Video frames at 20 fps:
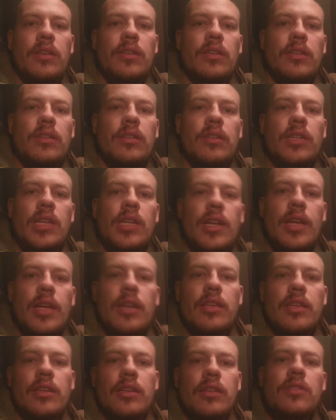in
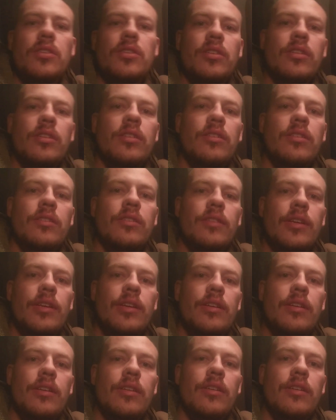Connecticut,
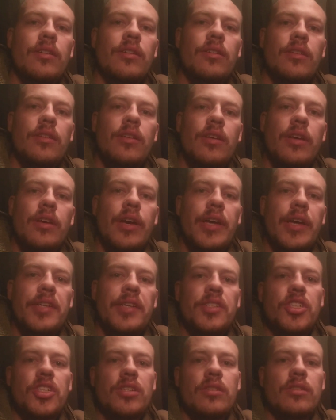the
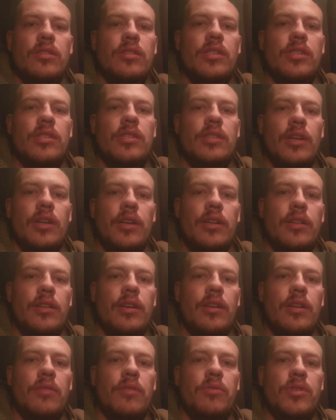engine decided
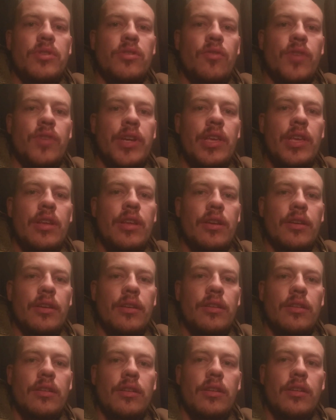that it was overheating.
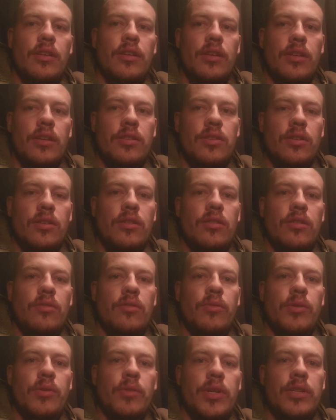
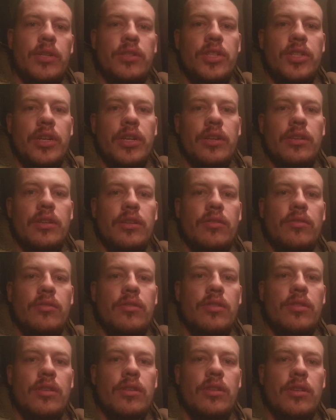So we went and checked out
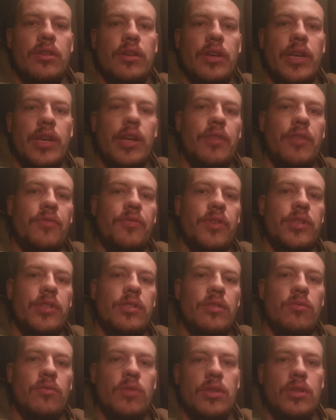the
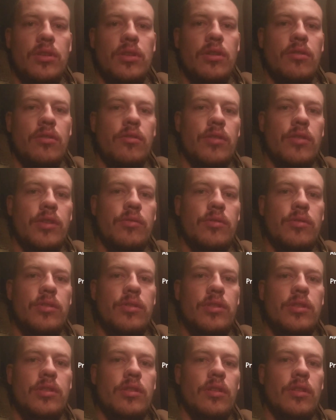antifreeze, and you know what, it
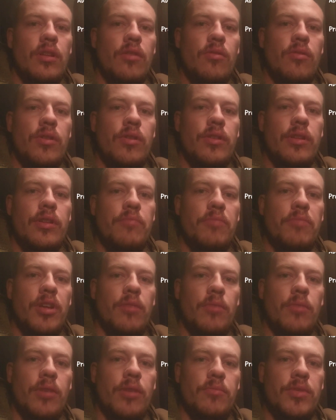was lower than
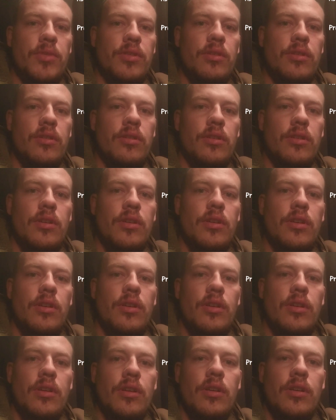minimum. So
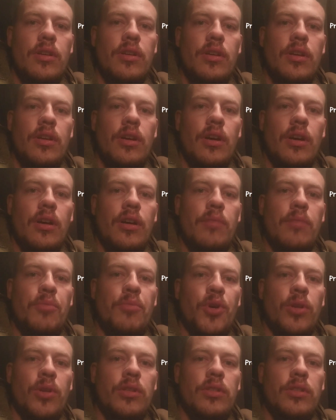I
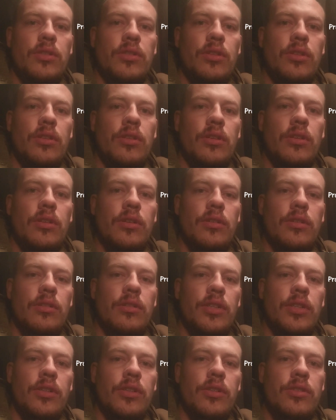pulled into the
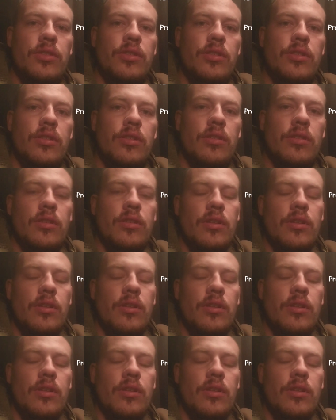nearest